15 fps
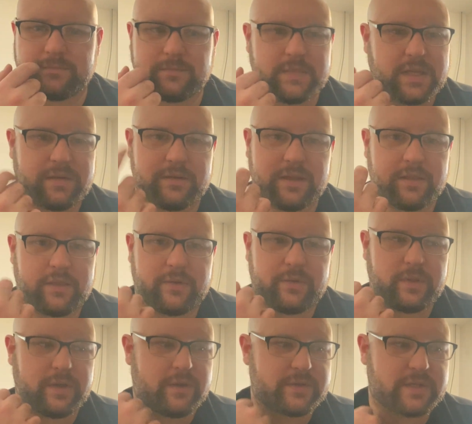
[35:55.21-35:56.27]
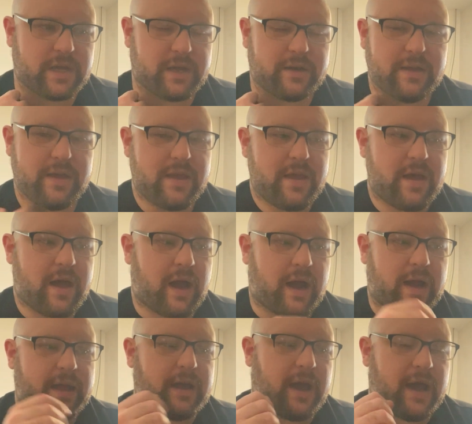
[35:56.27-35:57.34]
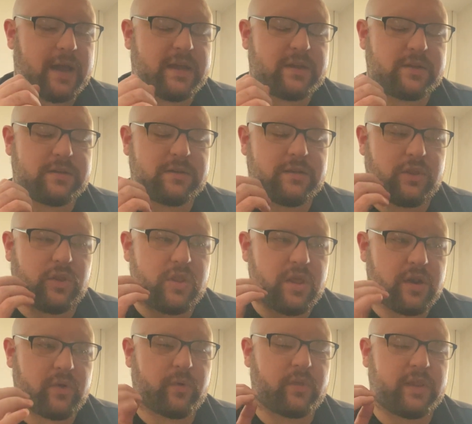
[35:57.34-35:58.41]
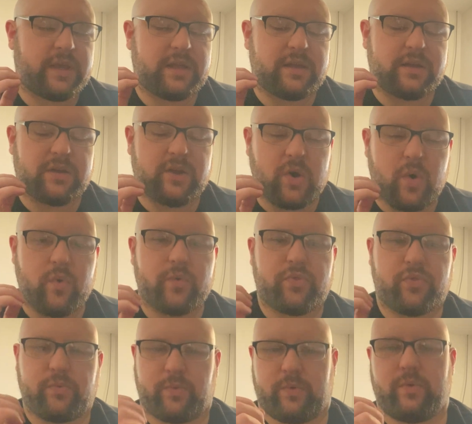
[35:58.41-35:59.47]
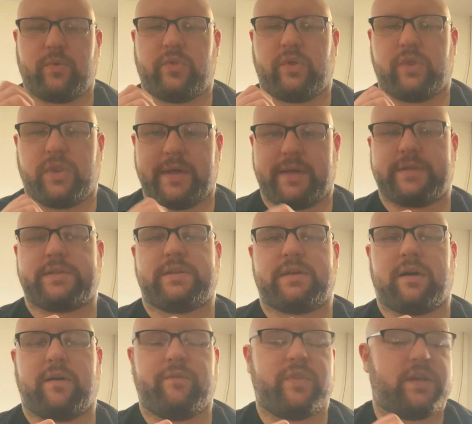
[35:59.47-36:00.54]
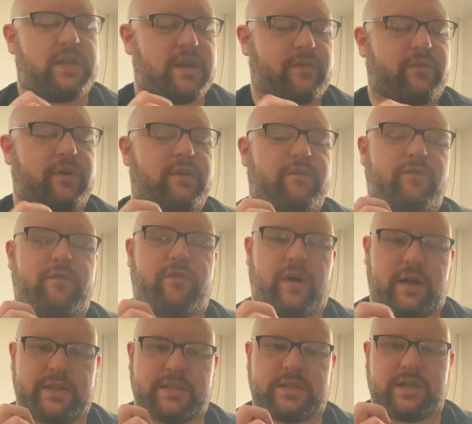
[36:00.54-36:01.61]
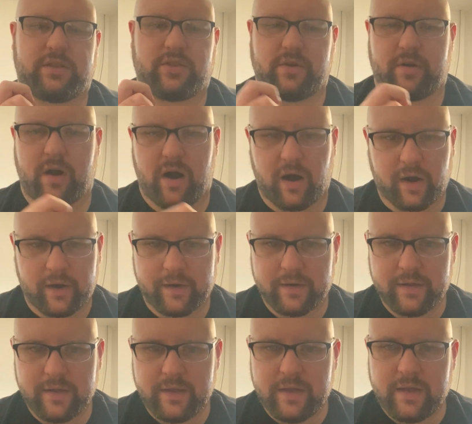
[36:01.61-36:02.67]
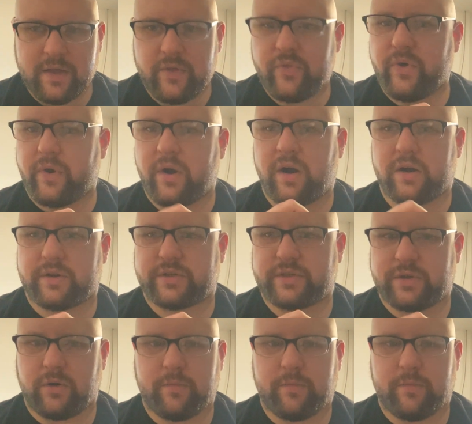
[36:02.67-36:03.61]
it literally goes on. I could literally go through the list of the different fonts that there are. There are so